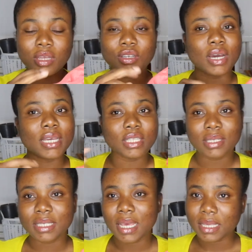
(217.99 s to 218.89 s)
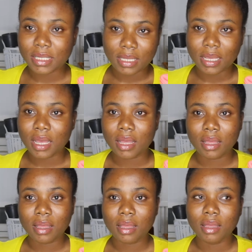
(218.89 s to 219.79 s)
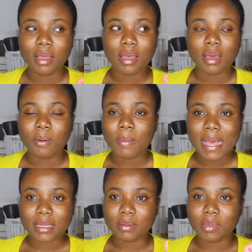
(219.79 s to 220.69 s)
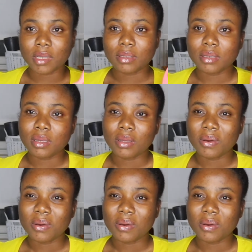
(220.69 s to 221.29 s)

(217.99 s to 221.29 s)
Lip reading: trying to test a wax melt.